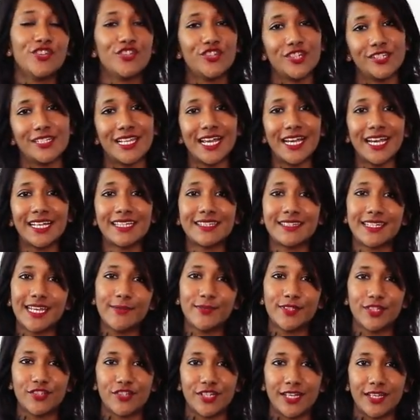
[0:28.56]
Just like its
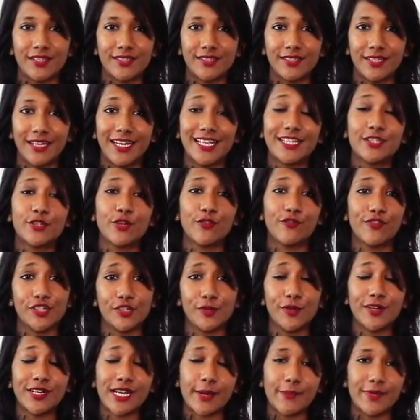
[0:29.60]
name suggests, it's a
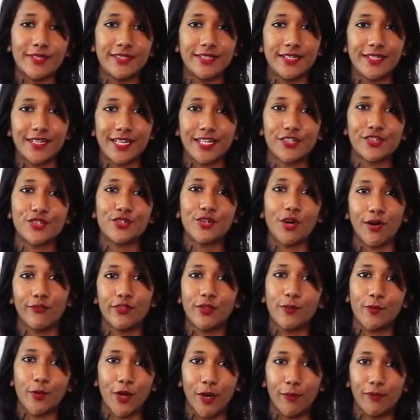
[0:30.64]
visual representation
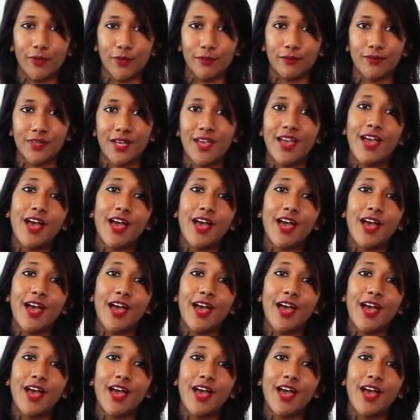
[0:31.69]
of the problem.